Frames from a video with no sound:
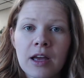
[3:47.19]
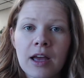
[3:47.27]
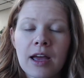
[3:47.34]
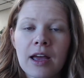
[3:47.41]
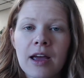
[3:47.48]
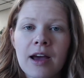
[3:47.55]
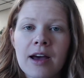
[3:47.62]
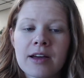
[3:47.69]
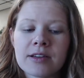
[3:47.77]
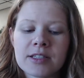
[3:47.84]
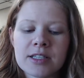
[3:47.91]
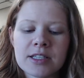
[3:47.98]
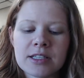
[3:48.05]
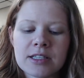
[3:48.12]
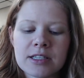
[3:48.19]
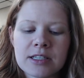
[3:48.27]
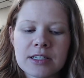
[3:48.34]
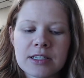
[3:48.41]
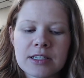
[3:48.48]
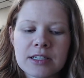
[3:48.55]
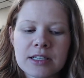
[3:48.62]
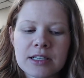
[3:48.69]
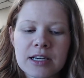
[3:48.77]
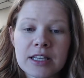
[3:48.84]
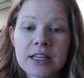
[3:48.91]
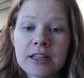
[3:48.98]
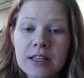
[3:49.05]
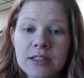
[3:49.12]
and I
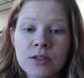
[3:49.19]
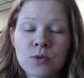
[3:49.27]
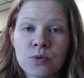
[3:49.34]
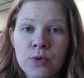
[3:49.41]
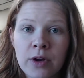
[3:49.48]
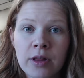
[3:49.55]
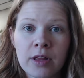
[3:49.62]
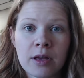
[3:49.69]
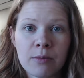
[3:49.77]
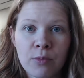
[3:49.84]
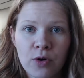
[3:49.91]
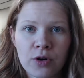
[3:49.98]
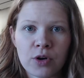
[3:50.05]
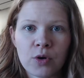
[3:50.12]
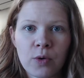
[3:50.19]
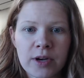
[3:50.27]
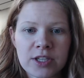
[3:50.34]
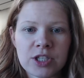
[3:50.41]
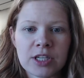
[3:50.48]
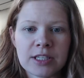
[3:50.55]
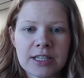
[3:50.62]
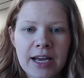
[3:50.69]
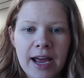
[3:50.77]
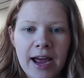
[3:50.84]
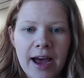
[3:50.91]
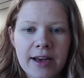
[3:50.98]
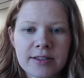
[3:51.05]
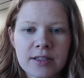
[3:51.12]
think that's a really important question to
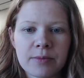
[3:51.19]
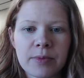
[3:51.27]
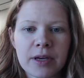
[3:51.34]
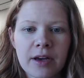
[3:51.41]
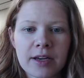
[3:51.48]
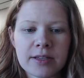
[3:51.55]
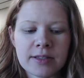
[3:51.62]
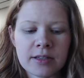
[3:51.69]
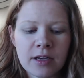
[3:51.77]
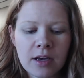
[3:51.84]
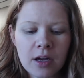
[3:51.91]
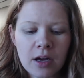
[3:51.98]
ask because,